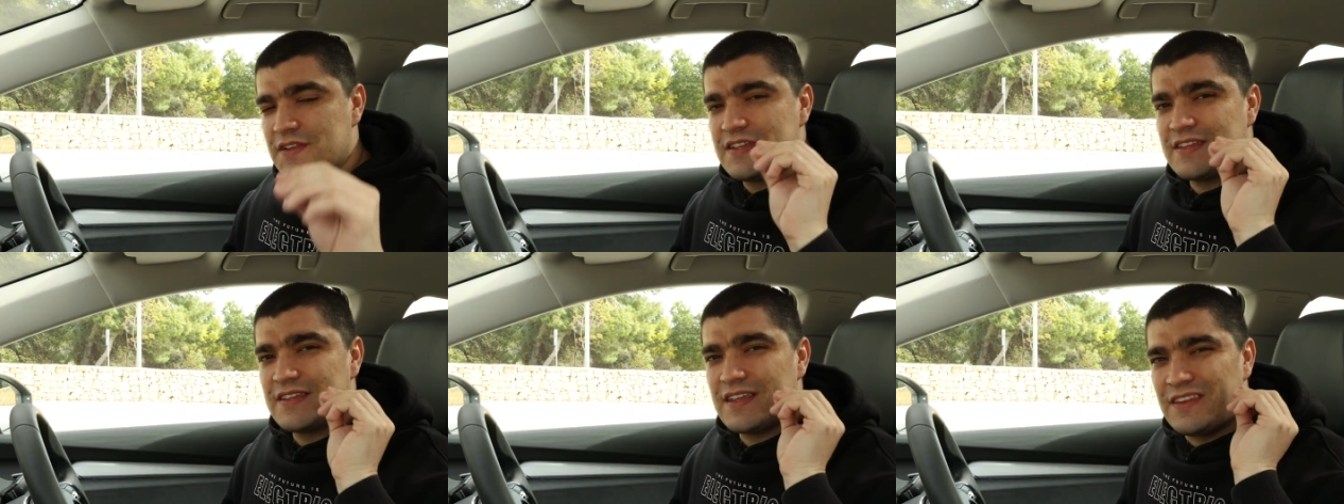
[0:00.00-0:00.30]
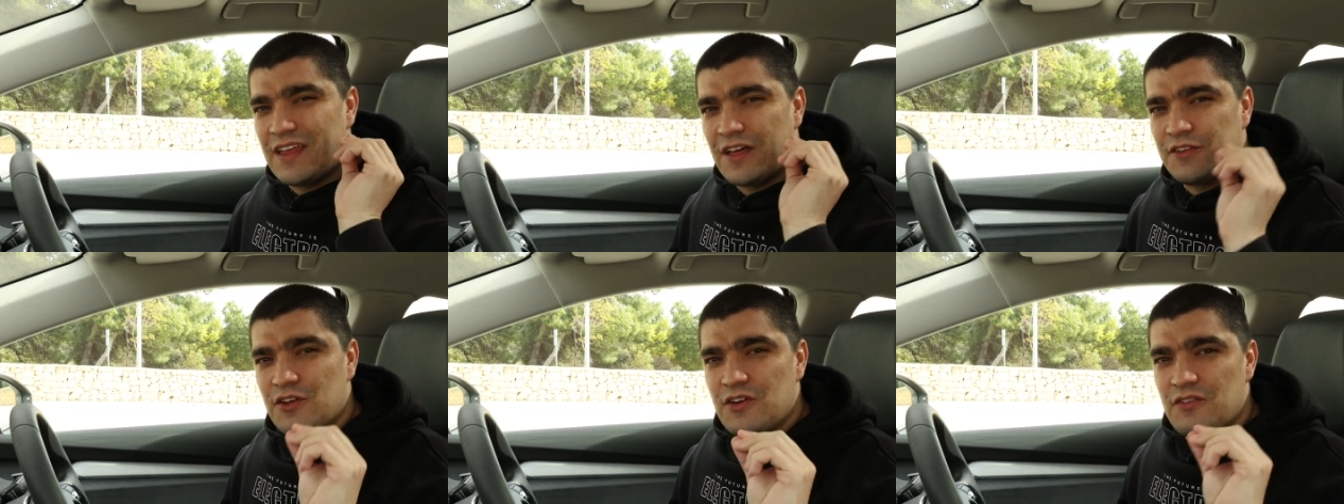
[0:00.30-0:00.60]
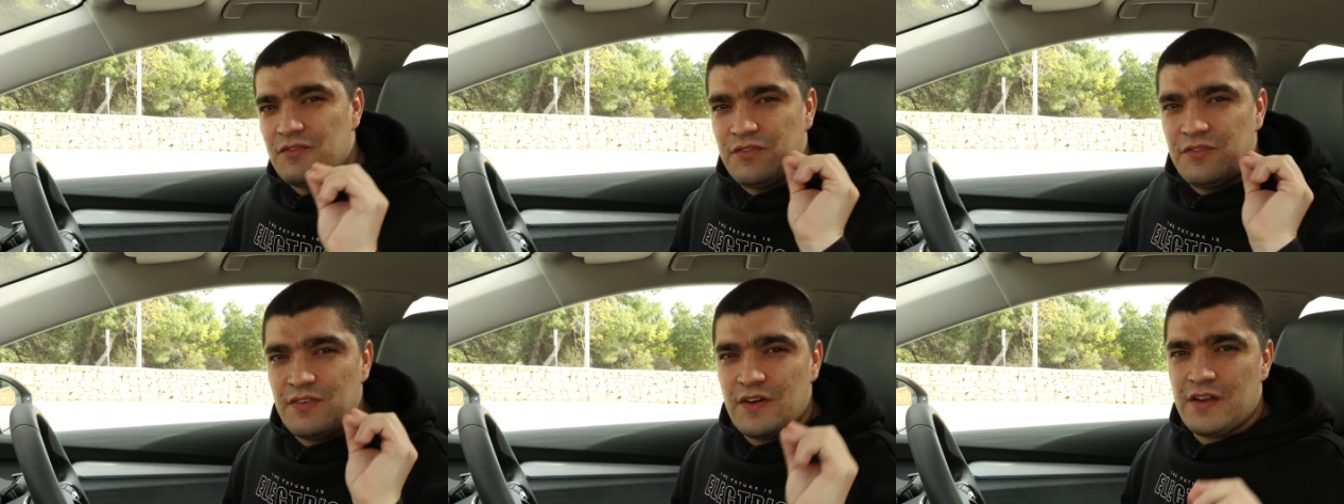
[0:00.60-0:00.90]
This is
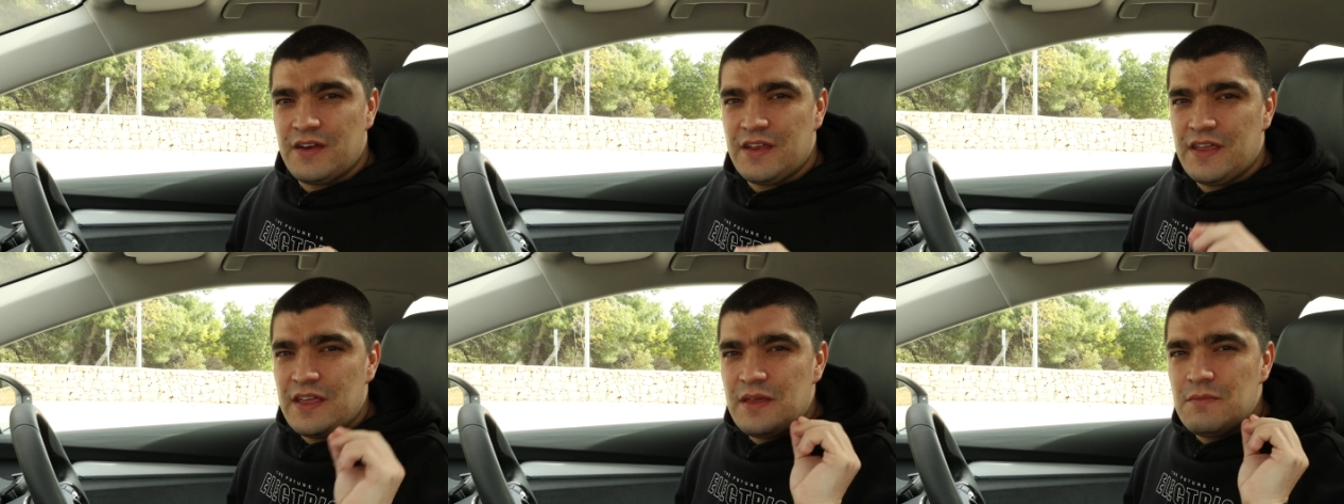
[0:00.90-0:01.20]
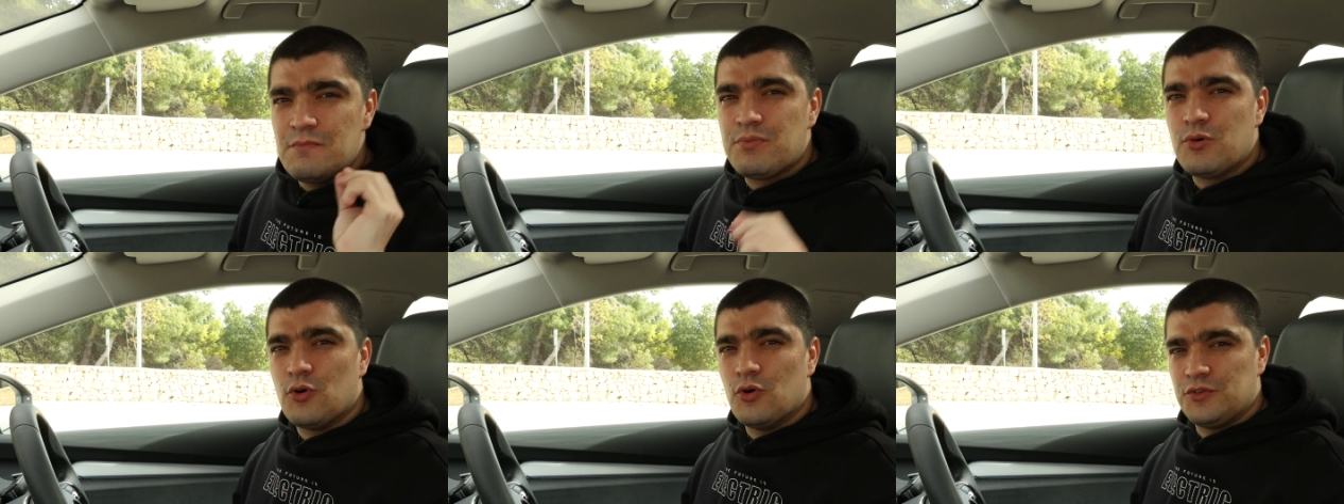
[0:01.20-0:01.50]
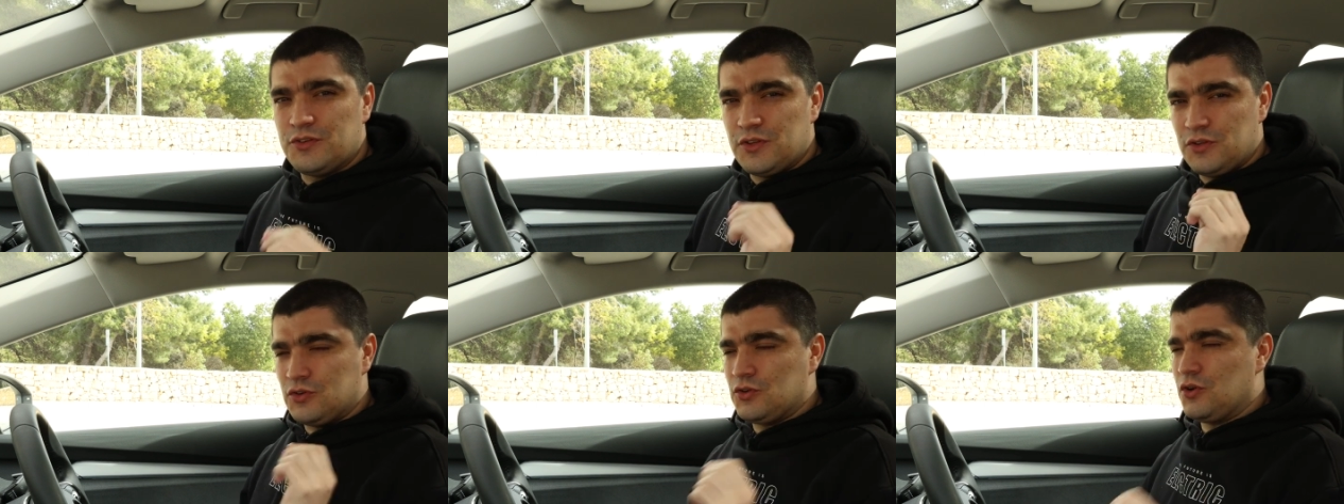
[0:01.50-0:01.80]
another very
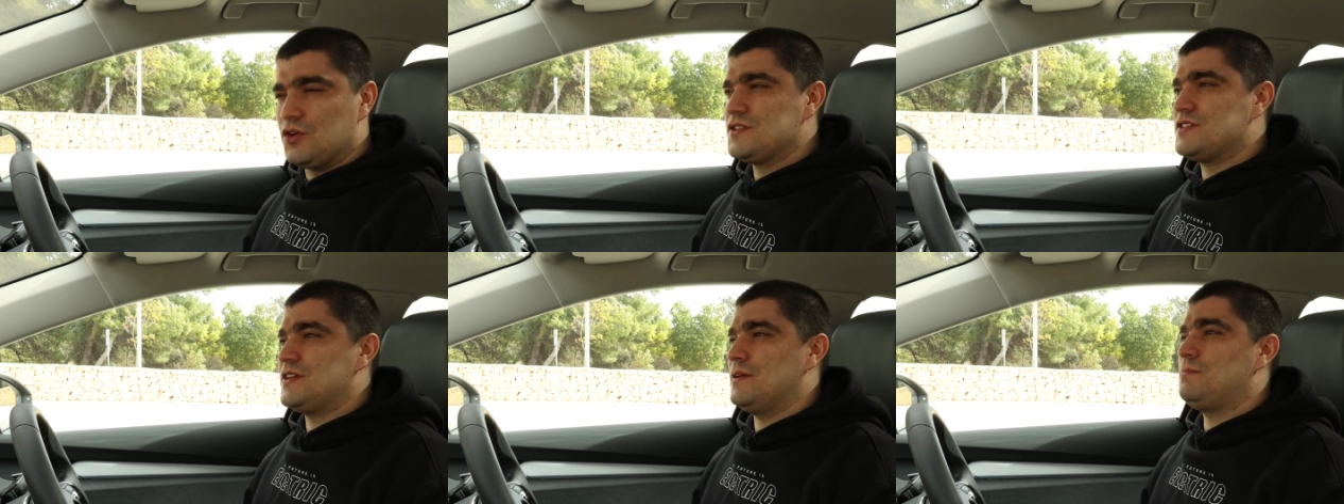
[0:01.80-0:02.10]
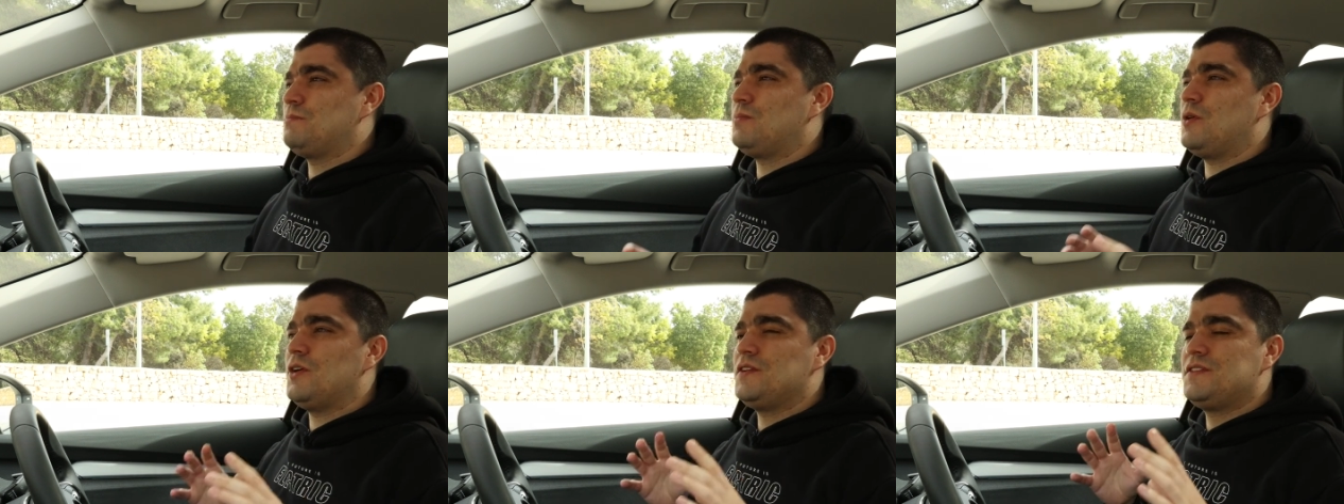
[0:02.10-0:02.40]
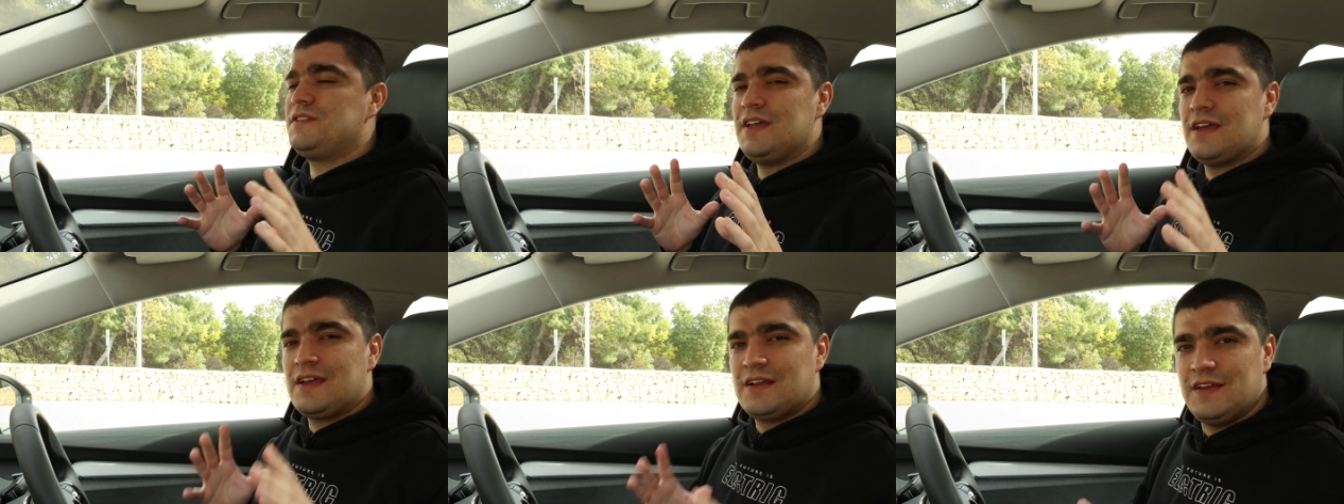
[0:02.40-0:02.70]
important concept,
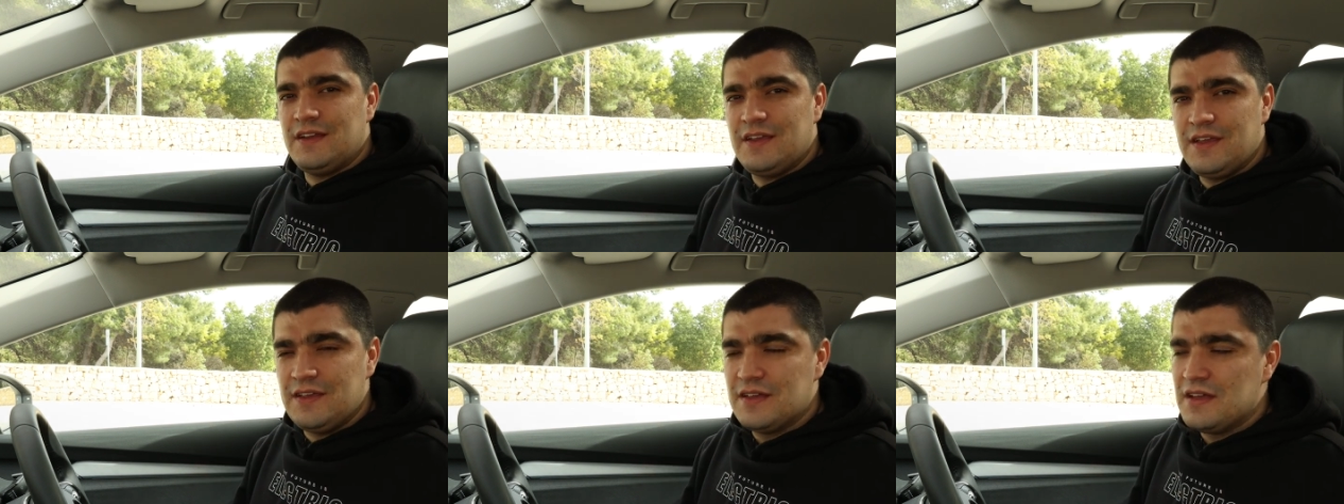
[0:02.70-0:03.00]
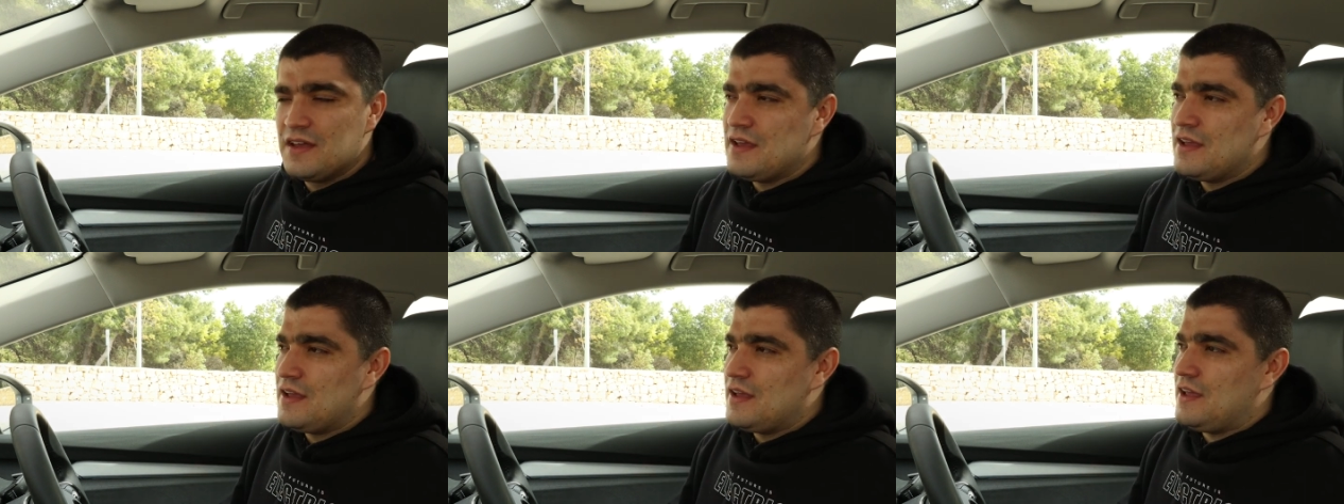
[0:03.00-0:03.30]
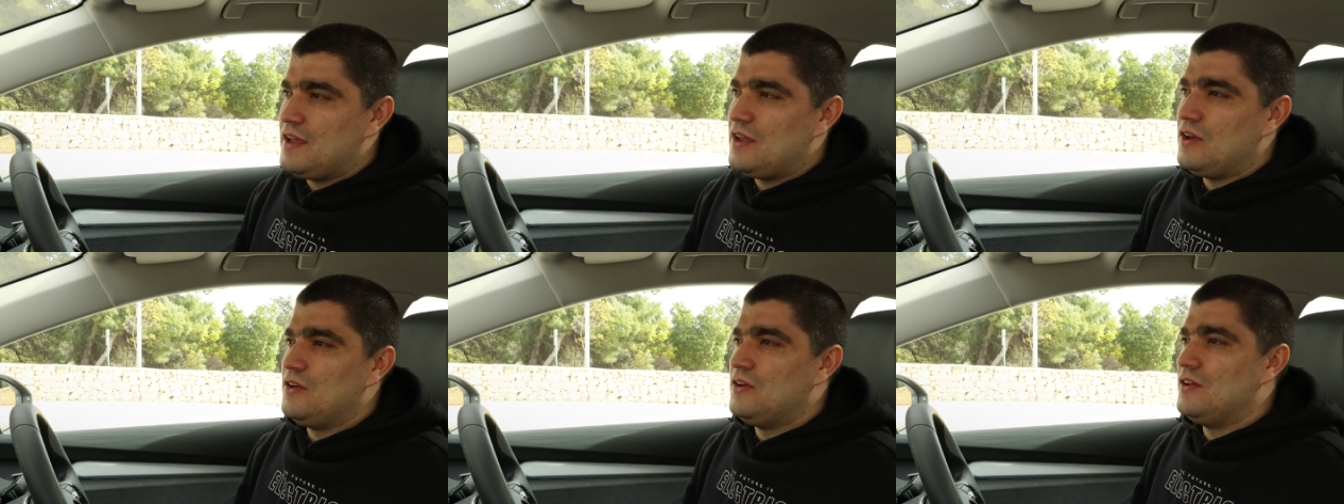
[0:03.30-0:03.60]
particularly
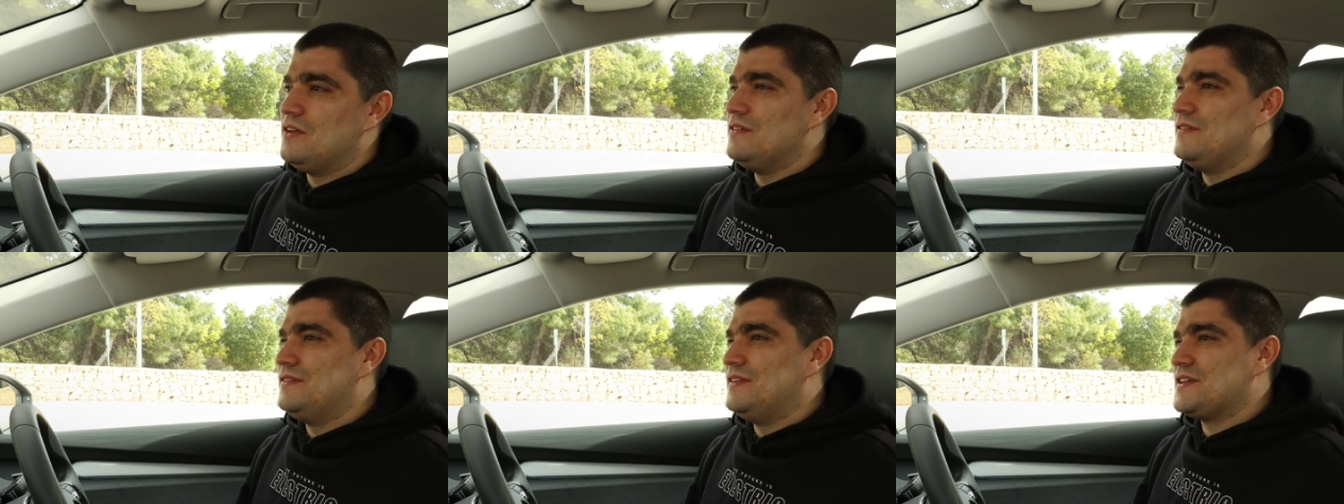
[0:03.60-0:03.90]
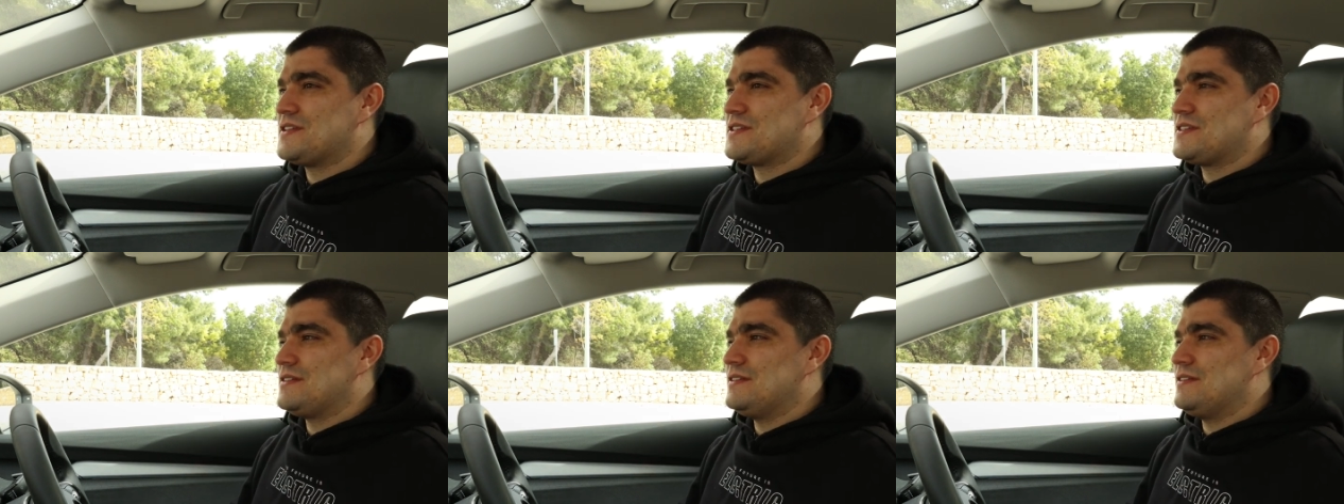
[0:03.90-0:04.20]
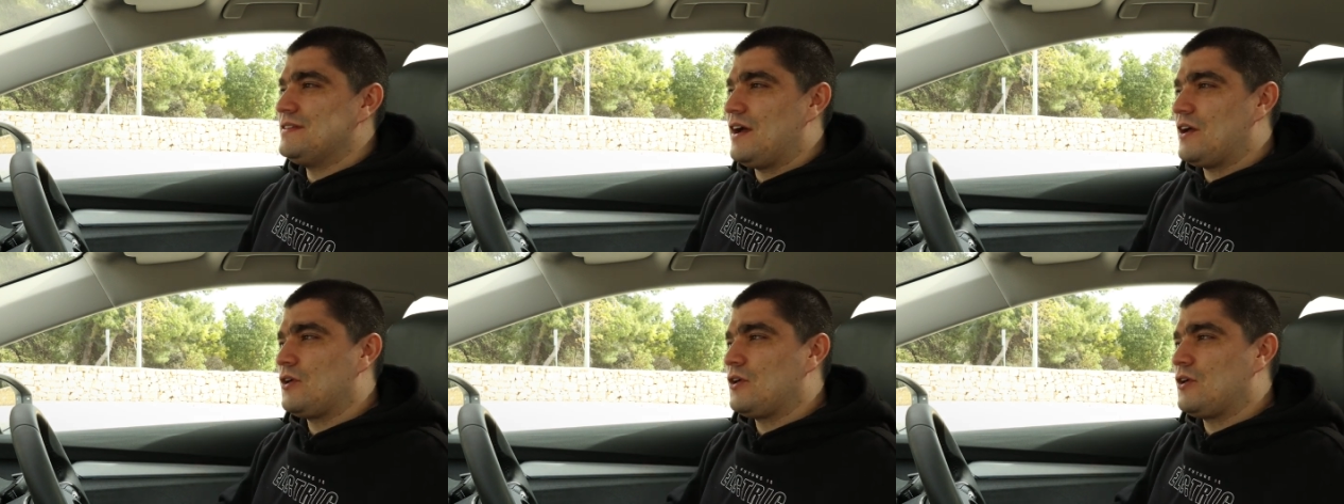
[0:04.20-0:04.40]
in this,